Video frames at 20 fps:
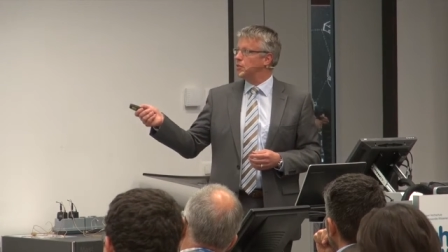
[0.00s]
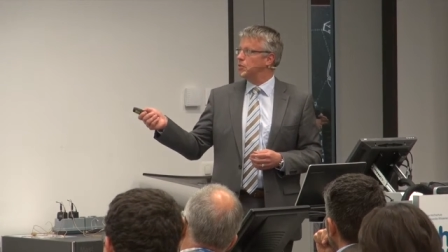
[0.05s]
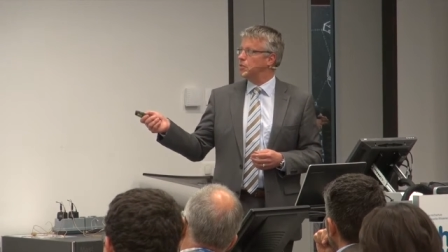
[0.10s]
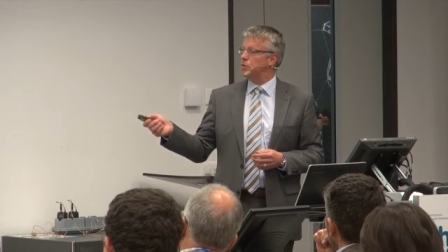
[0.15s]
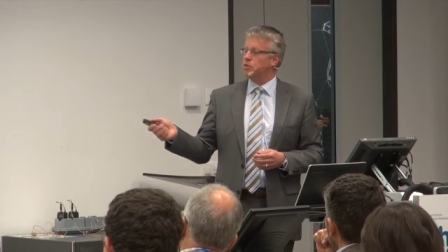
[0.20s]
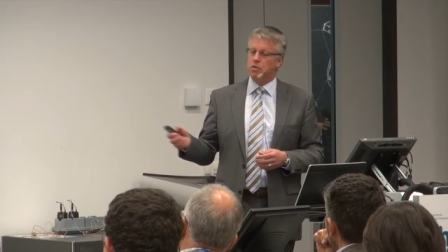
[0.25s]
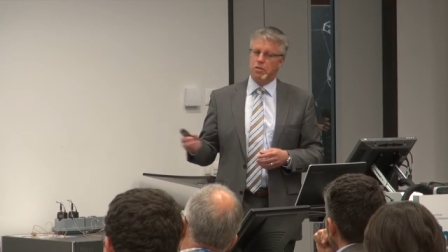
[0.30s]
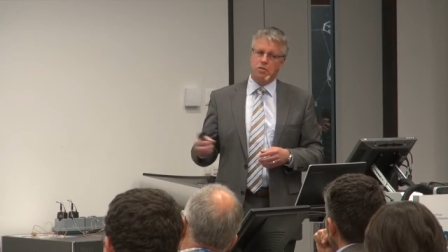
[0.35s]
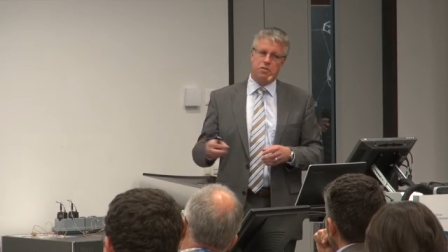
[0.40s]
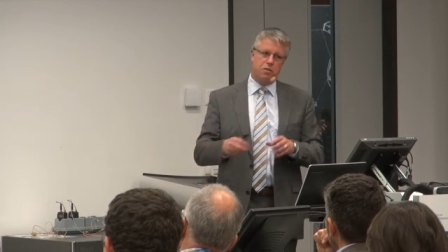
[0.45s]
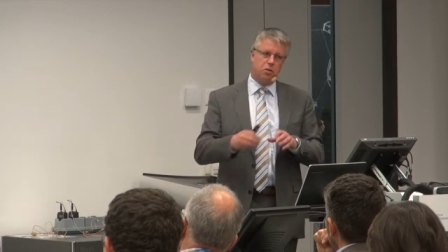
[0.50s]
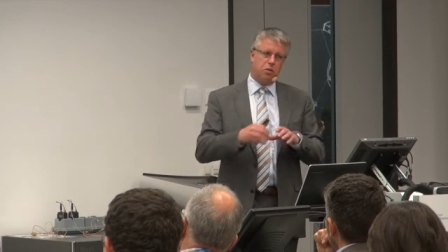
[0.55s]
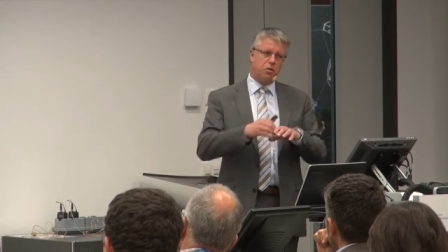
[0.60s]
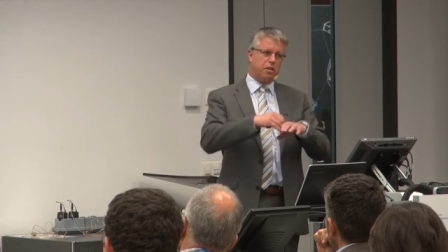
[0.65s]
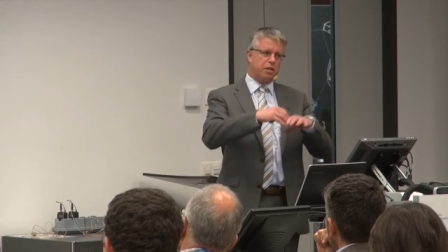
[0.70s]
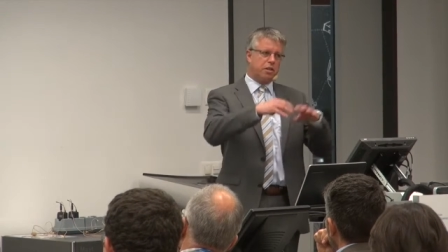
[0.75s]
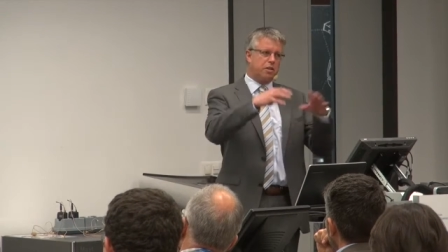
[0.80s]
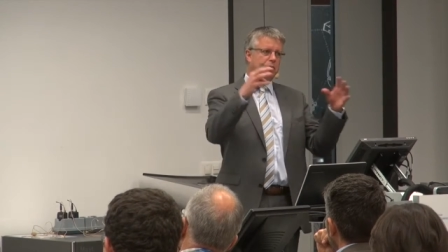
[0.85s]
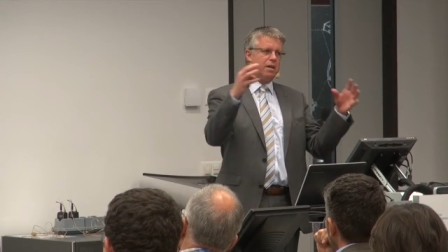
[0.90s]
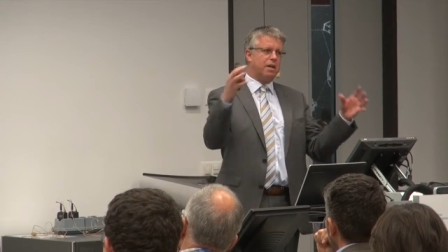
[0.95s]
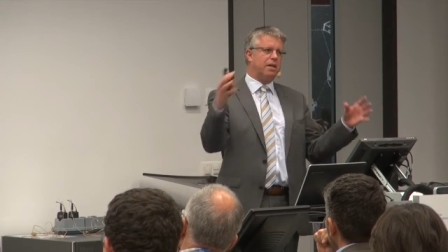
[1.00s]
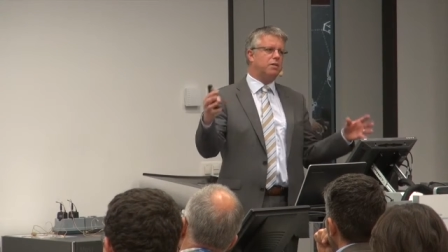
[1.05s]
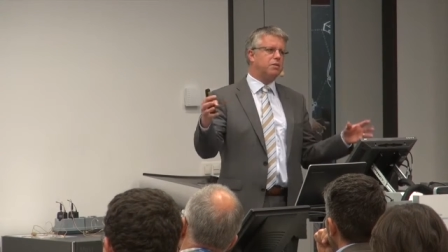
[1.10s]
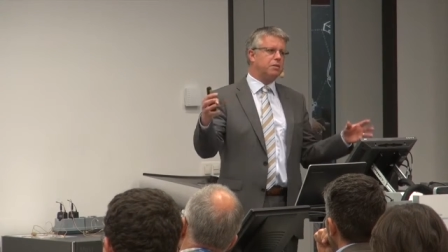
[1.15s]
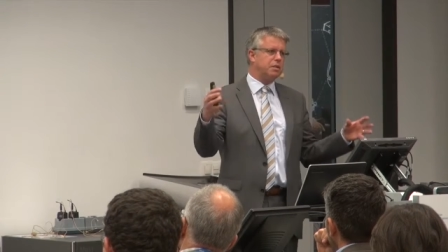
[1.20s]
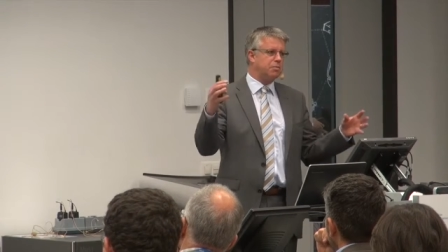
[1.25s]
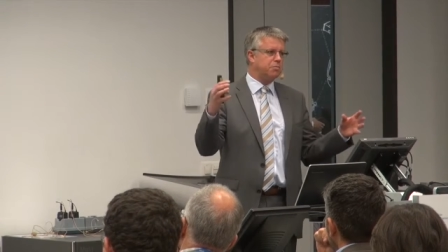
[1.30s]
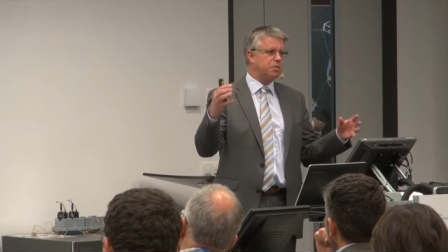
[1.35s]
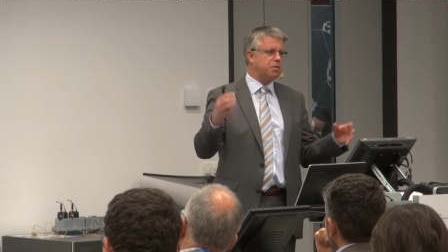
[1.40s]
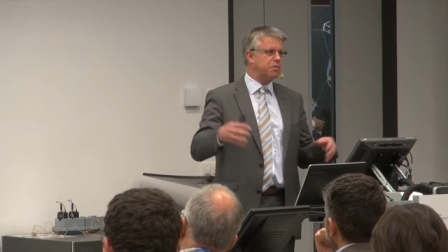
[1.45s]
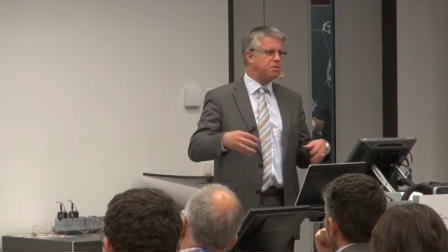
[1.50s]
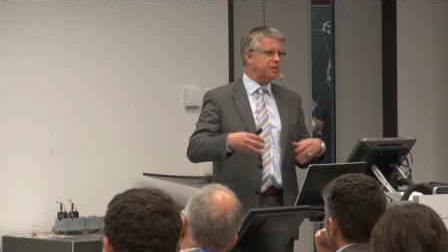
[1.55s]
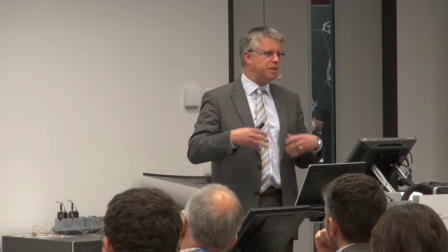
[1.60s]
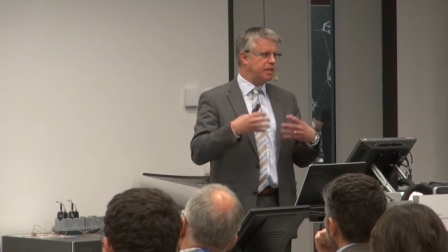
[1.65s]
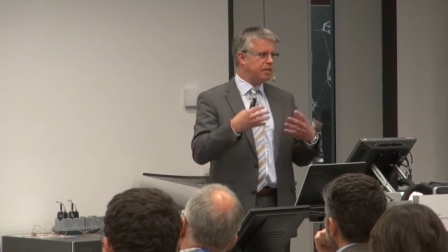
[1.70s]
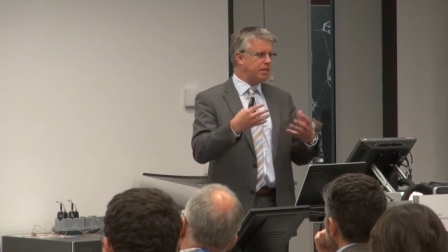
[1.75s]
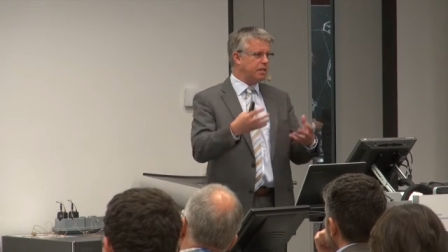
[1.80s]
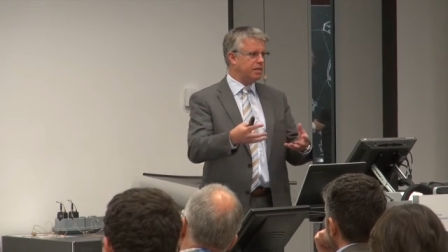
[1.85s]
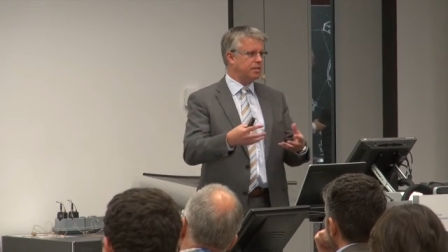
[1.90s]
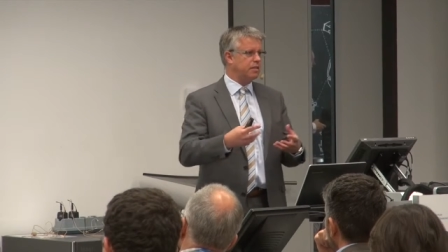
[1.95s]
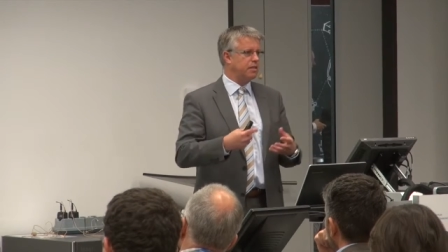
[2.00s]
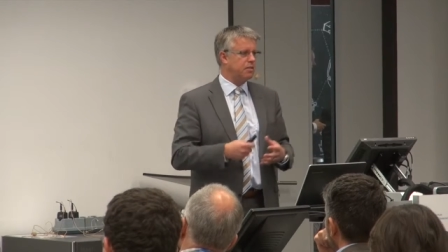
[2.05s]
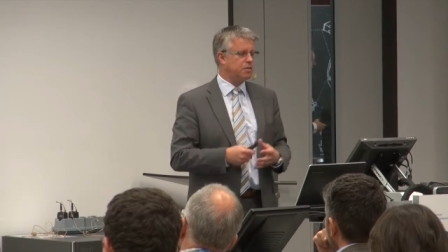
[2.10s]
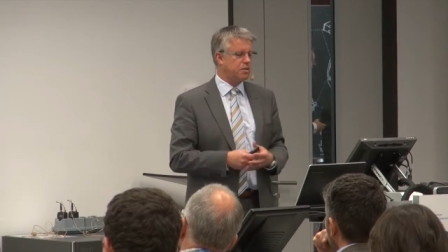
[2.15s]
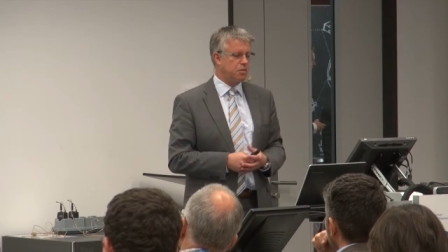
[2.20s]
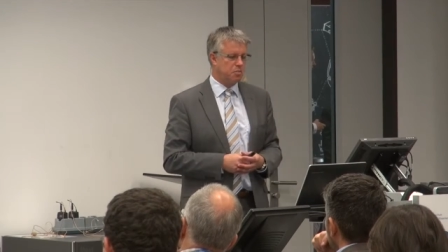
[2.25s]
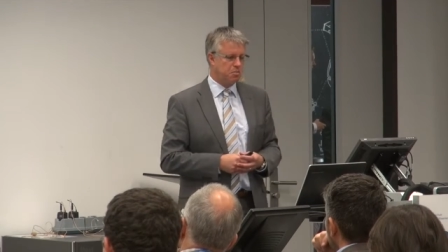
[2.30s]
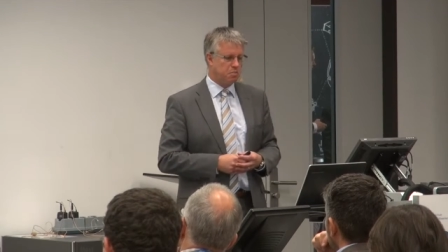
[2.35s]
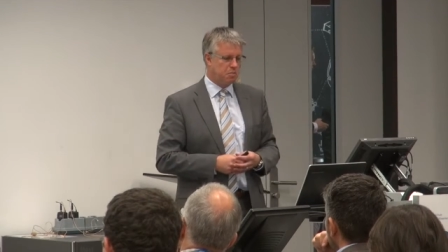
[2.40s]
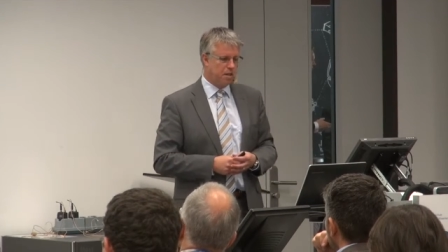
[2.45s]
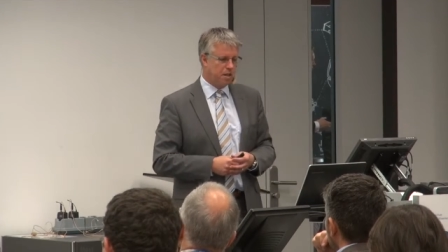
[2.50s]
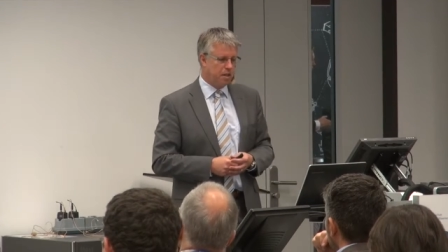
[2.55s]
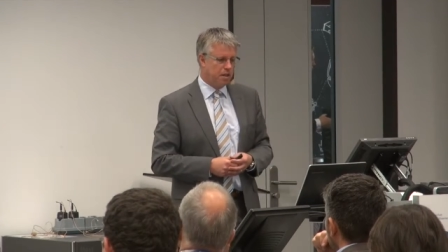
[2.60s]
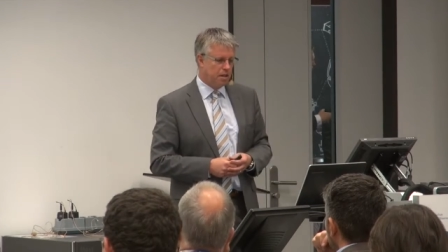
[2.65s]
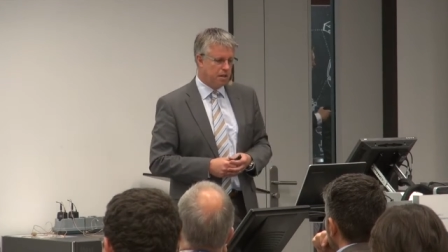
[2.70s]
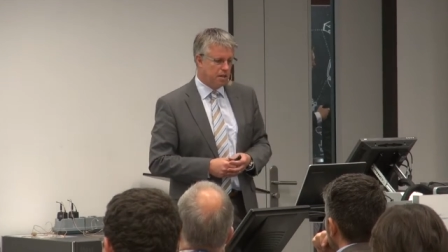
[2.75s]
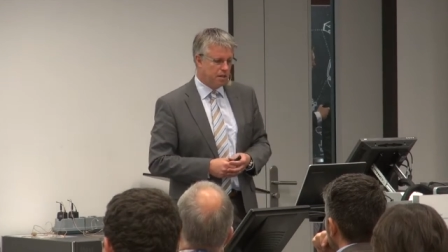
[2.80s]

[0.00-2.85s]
I'm not just talking about it, but really getting some